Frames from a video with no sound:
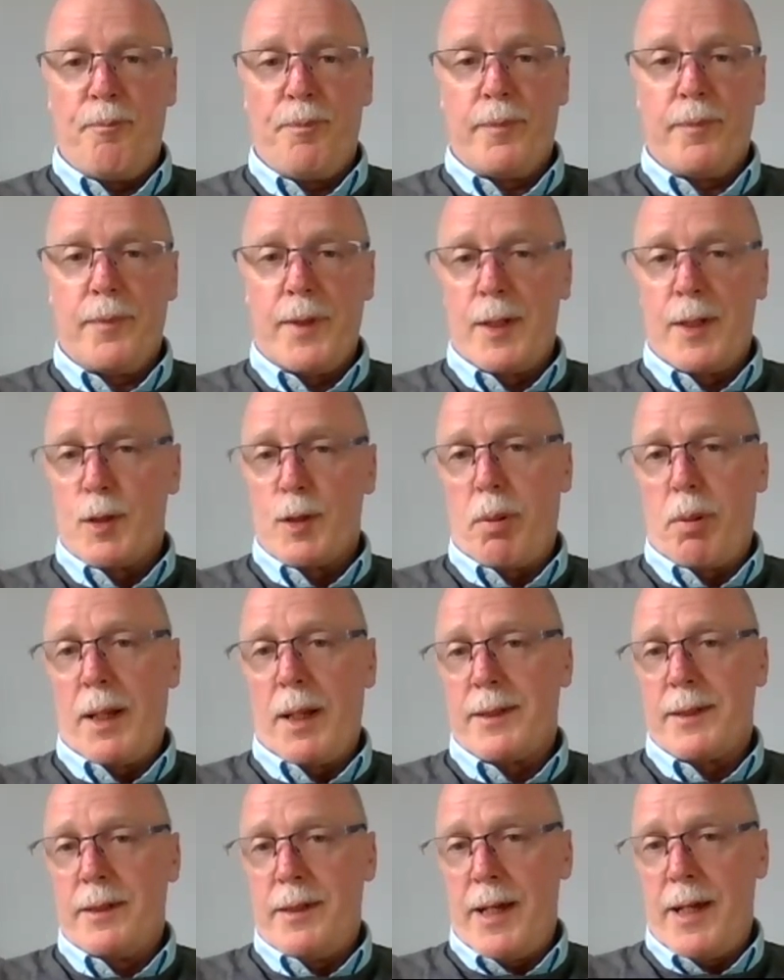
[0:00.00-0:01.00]
there's a
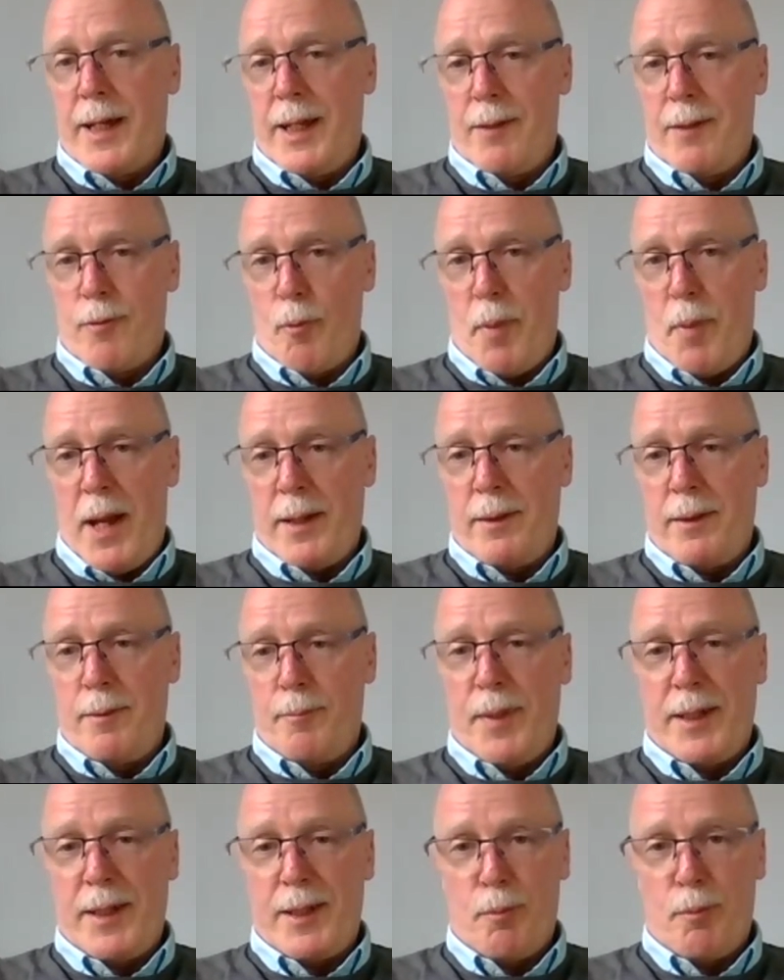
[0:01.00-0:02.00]
plus and negative about
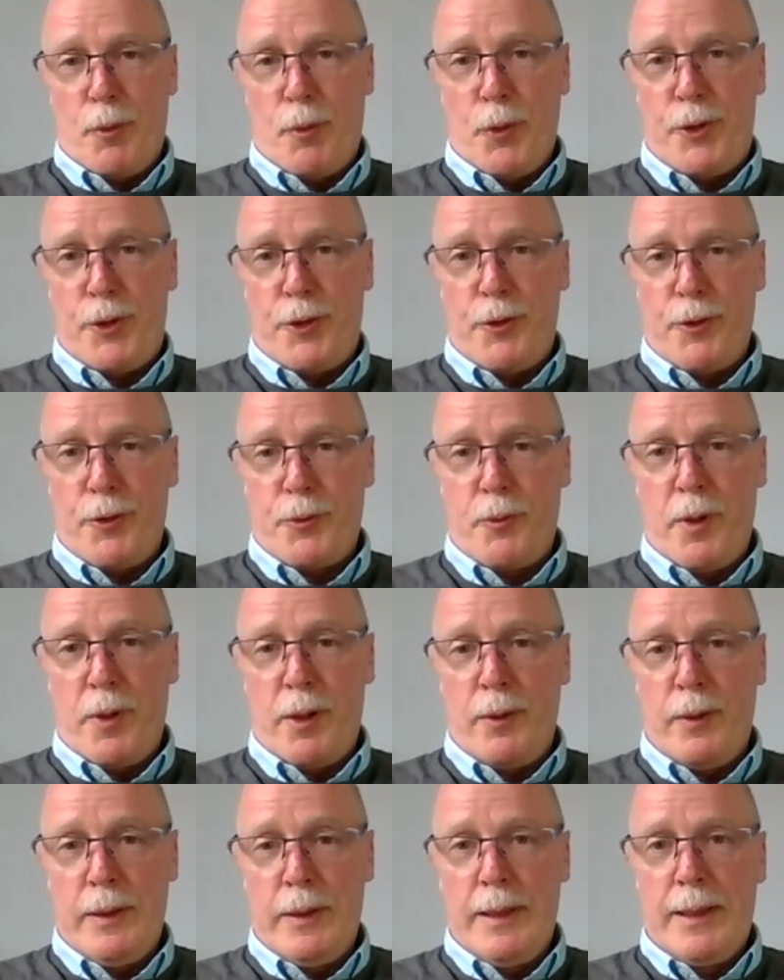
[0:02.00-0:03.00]
the moisture as
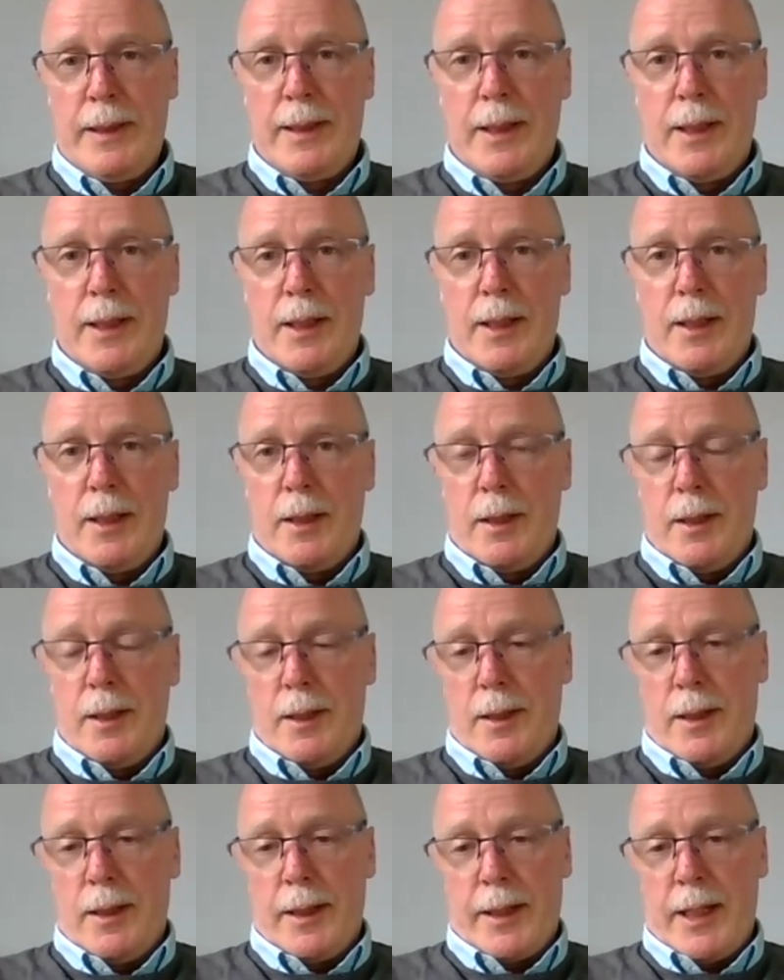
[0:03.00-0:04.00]
well.
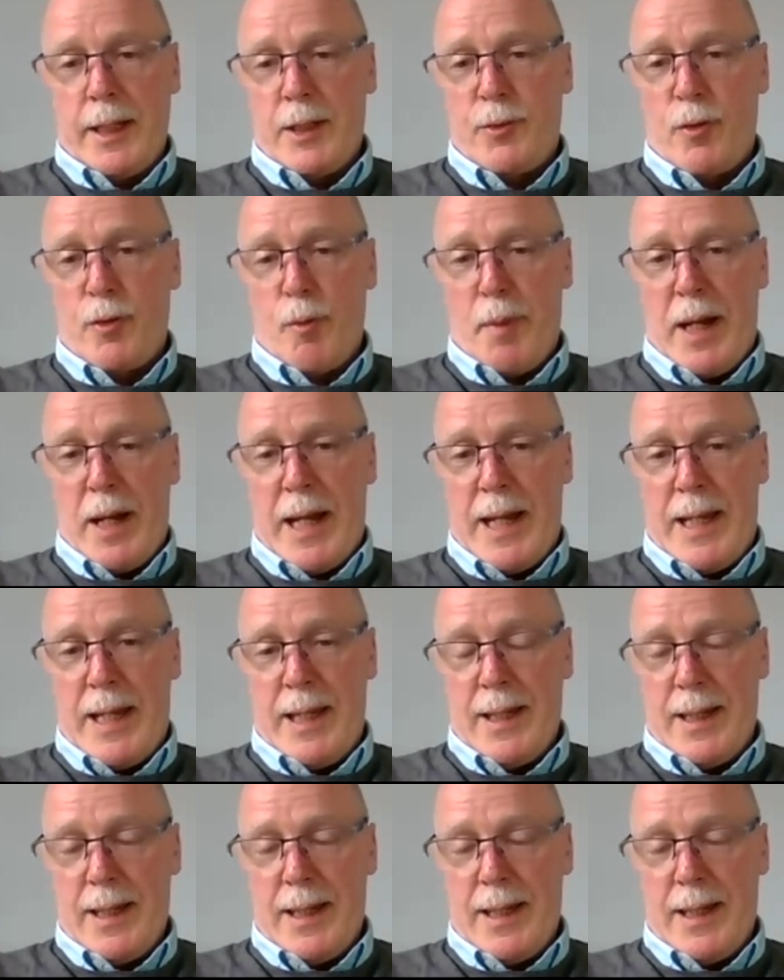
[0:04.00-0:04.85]
I guess from a